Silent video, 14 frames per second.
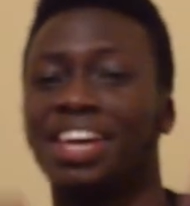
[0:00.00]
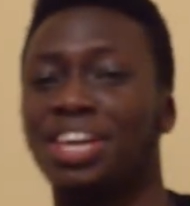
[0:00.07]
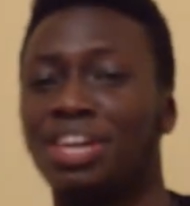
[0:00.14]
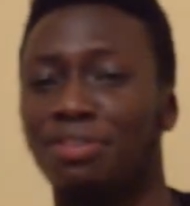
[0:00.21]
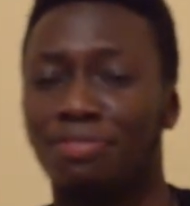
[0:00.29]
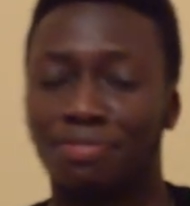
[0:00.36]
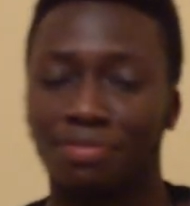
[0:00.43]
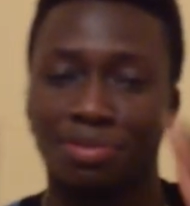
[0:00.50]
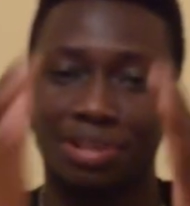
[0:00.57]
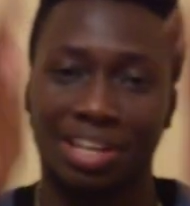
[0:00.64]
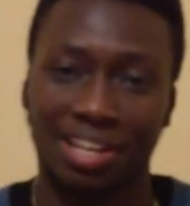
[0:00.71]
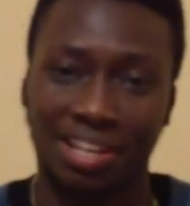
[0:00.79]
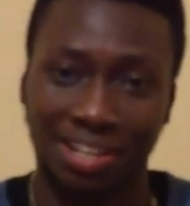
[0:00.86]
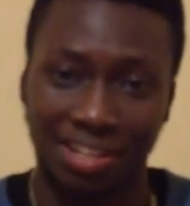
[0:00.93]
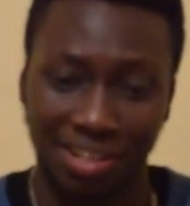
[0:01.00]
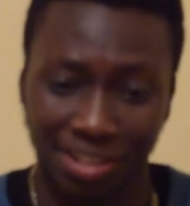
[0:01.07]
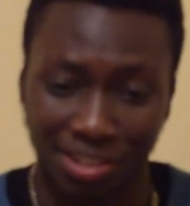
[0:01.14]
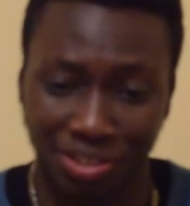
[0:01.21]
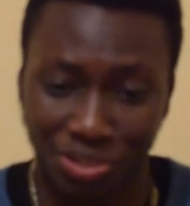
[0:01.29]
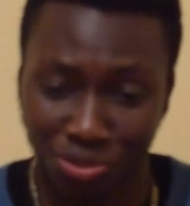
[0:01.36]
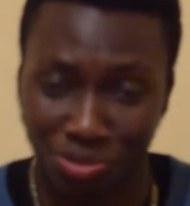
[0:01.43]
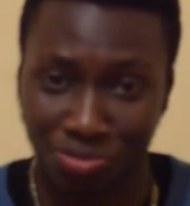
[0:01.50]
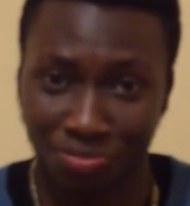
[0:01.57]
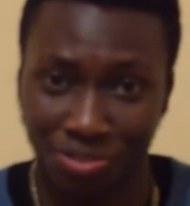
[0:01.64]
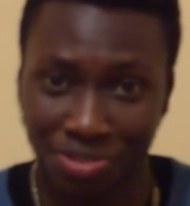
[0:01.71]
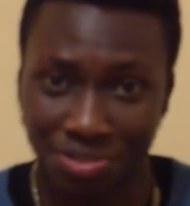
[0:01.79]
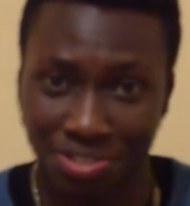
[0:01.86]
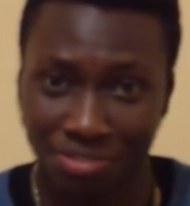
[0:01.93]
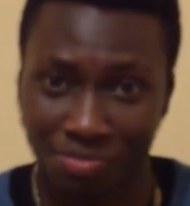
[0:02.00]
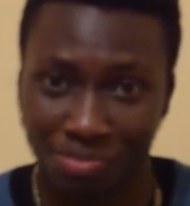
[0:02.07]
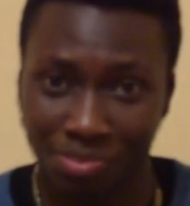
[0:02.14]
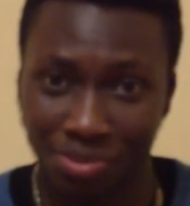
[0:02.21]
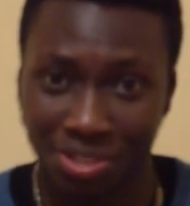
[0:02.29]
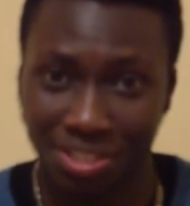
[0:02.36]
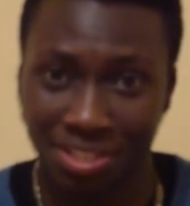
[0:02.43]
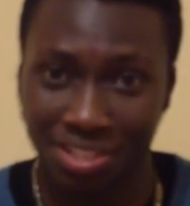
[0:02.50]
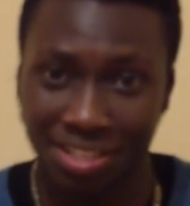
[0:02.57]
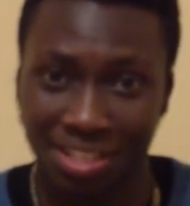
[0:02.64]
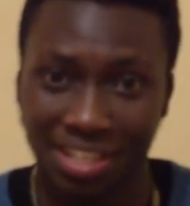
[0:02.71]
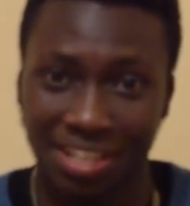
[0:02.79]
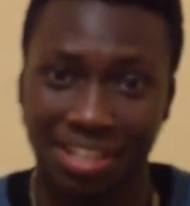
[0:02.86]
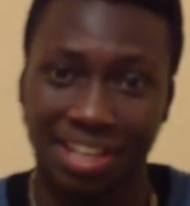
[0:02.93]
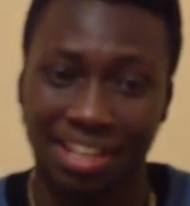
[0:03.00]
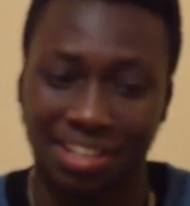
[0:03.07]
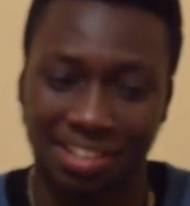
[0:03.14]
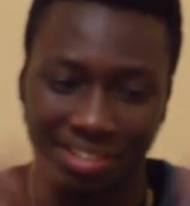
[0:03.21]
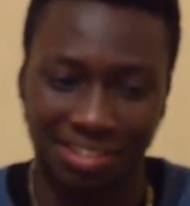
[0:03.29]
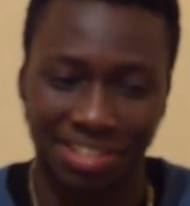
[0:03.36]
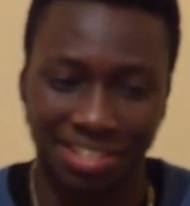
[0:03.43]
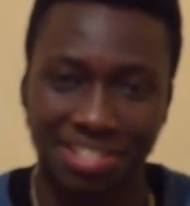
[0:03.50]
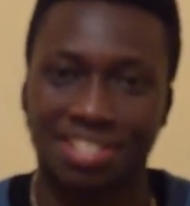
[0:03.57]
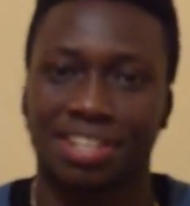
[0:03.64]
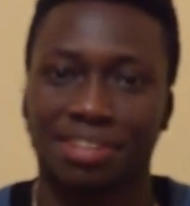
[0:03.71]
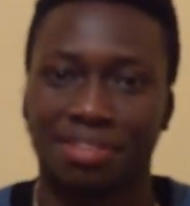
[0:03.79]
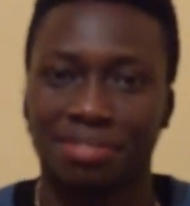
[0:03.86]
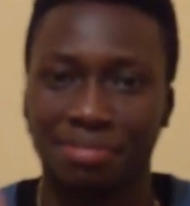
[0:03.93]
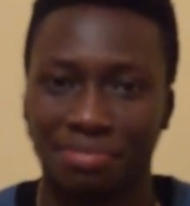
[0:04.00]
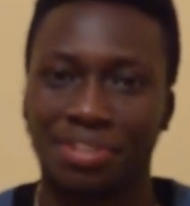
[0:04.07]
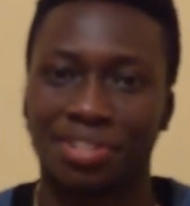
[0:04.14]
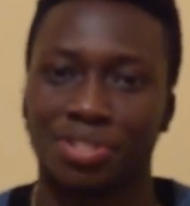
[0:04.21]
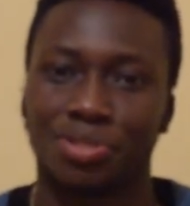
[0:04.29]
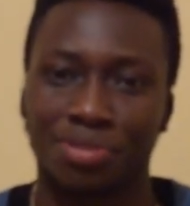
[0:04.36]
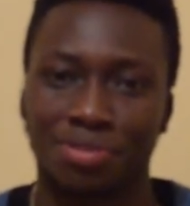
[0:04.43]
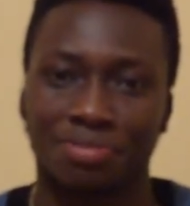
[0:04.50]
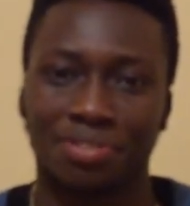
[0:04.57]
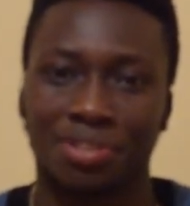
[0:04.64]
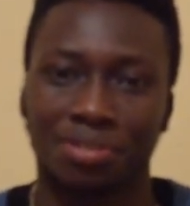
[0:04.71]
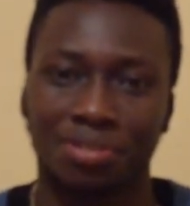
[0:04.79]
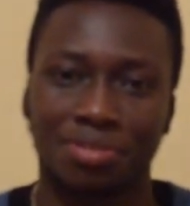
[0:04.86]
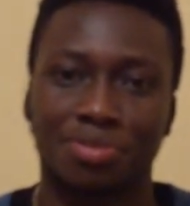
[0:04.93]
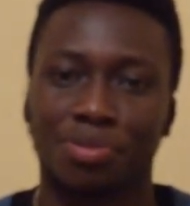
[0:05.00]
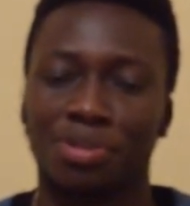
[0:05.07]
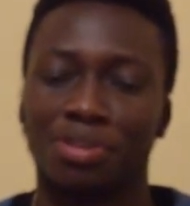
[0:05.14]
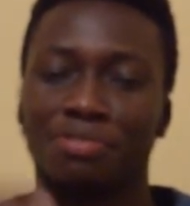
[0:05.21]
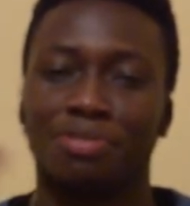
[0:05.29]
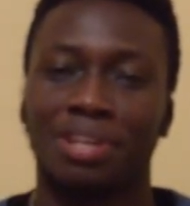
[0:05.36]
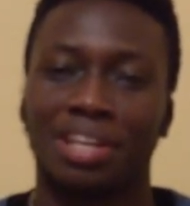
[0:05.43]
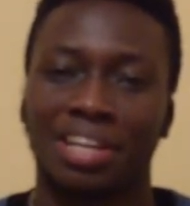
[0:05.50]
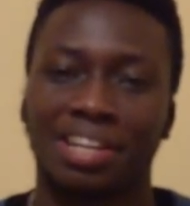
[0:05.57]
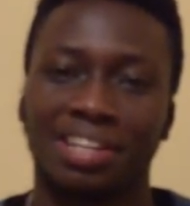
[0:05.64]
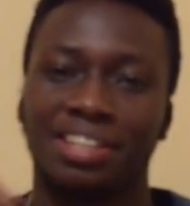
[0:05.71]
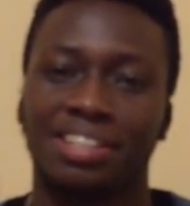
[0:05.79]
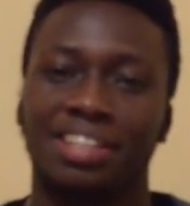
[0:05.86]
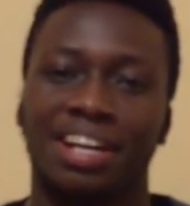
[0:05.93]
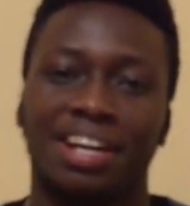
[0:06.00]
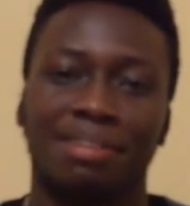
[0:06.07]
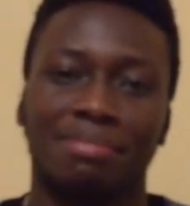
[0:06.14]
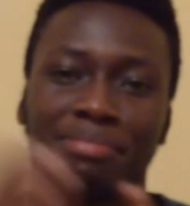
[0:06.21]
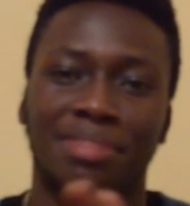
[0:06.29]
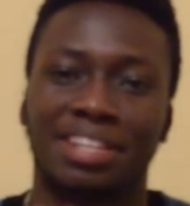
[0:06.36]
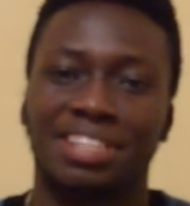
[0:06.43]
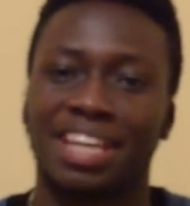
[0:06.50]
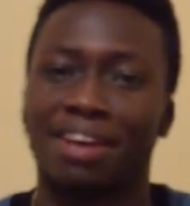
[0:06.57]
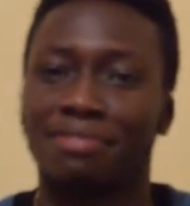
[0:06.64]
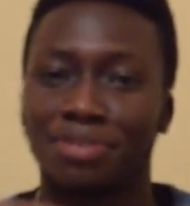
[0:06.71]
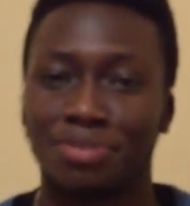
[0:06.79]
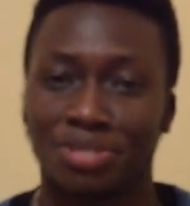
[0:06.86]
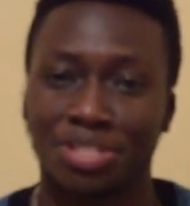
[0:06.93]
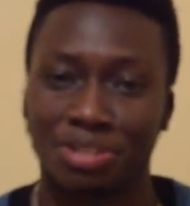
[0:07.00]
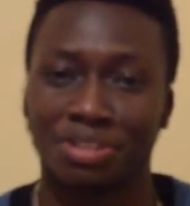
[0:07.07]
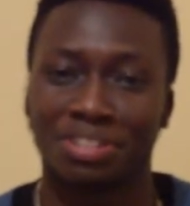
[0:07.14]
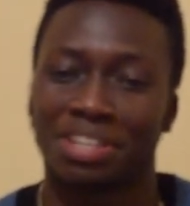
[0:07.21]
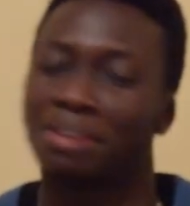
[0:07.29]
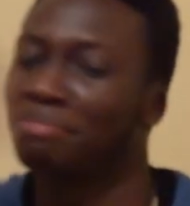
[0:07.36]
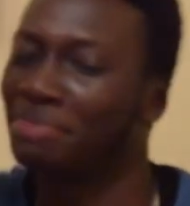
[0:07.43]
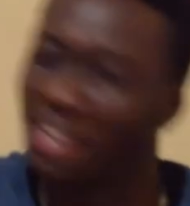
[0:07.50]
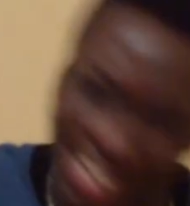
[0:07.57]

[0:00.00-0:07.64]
if you like the short videos i've put like this is a very short video so if you like um, that i have interested in your time